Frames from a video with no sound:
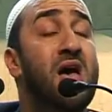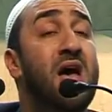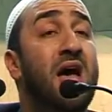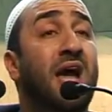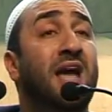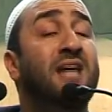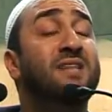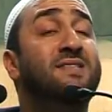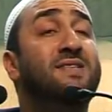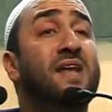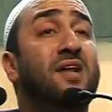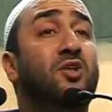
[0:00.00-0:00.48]

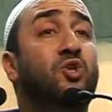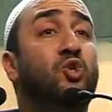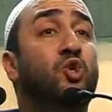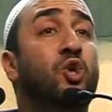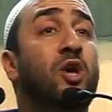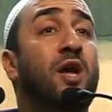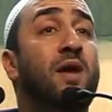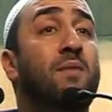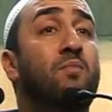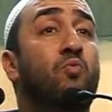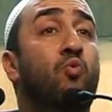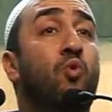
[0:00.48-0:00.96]
He said to
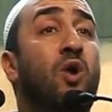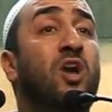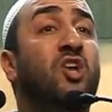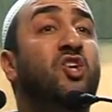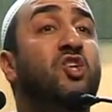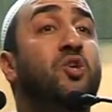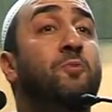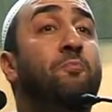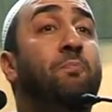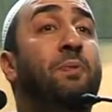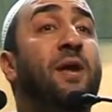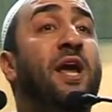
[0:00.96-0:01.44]
him,
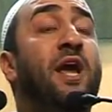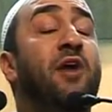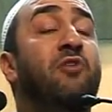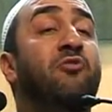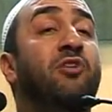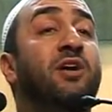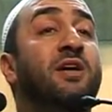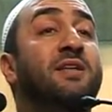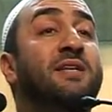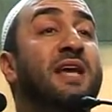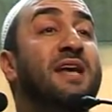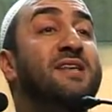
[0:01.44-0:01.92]
which
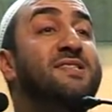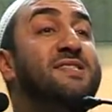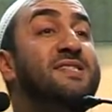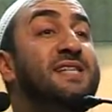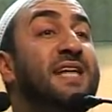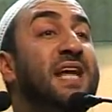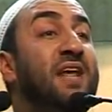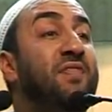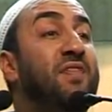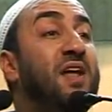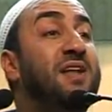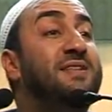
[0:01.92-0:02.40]
period is
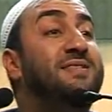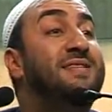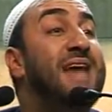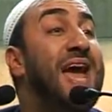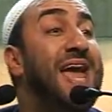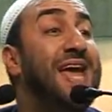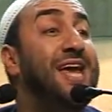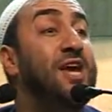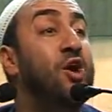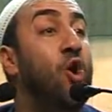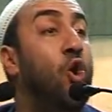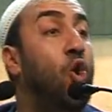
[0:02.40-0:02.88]
neither
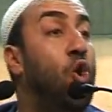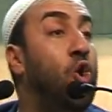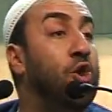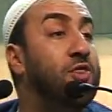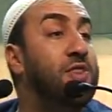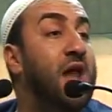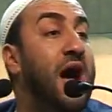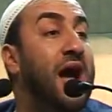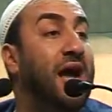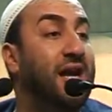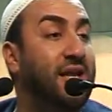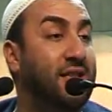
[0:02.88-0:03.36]
day or
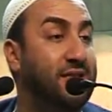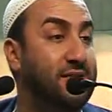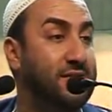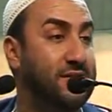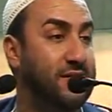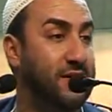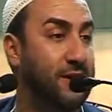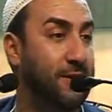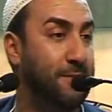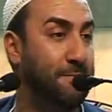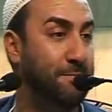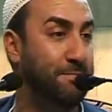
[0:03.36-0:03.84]

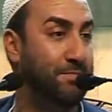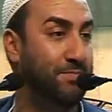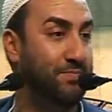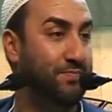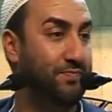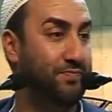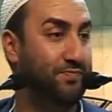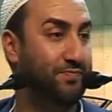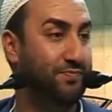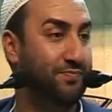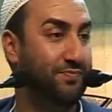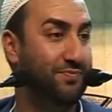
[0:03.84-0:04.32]
night?
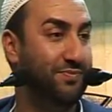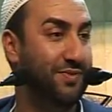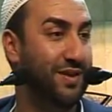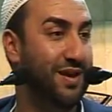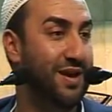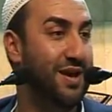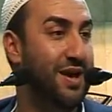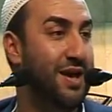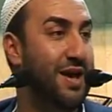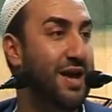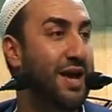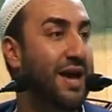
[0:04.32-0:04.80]

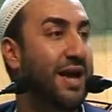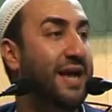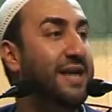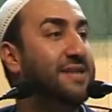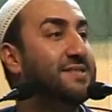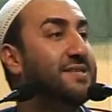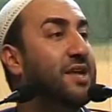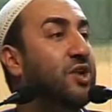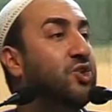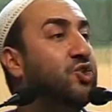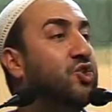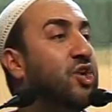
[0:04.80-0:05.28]
He
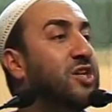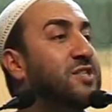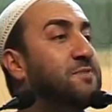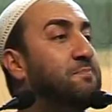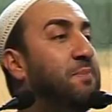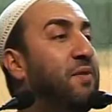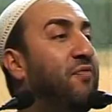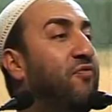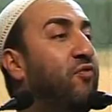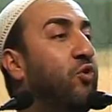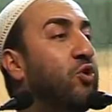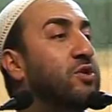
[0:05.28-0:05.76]
said,
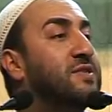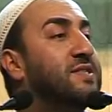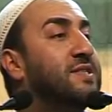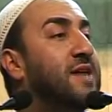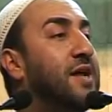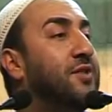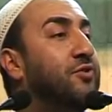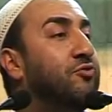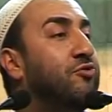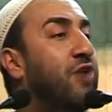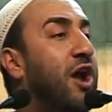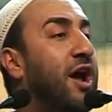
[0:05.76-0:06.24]
just before
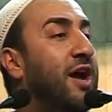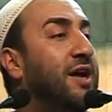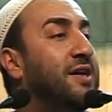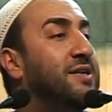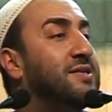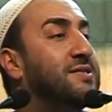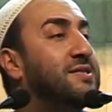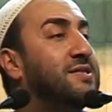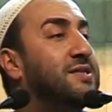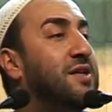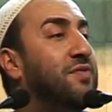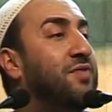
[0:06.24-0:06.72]

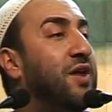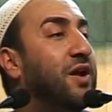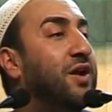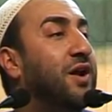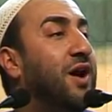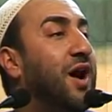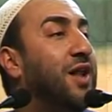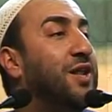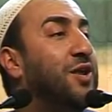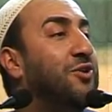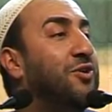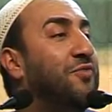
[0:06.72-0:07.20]
sunrise, the
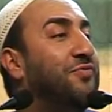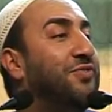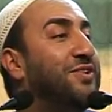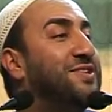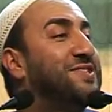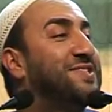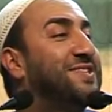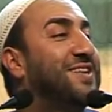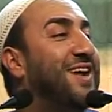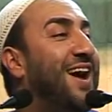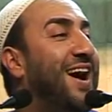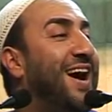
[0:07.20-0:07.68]
color of the
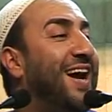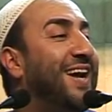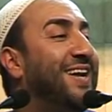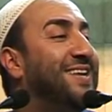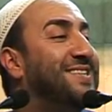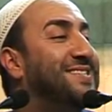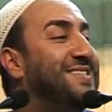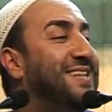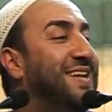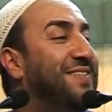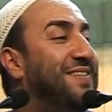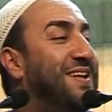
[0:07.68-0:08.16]
sky
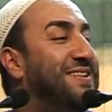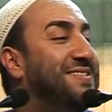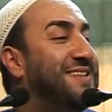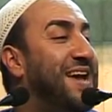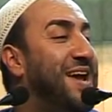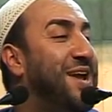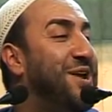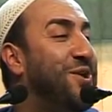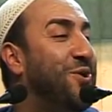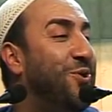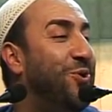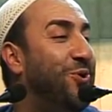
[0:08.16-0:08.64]
is neither
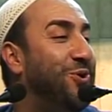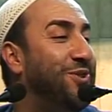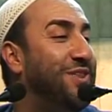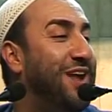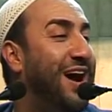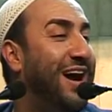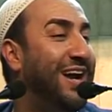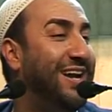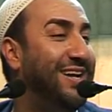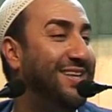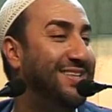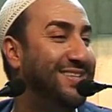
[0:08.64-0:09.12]
day or
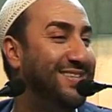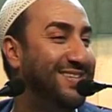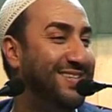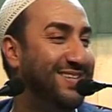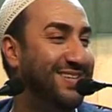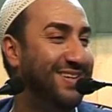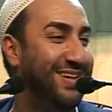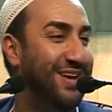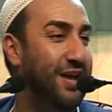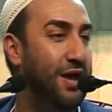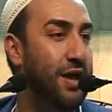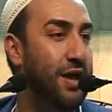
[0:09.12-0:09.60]
night.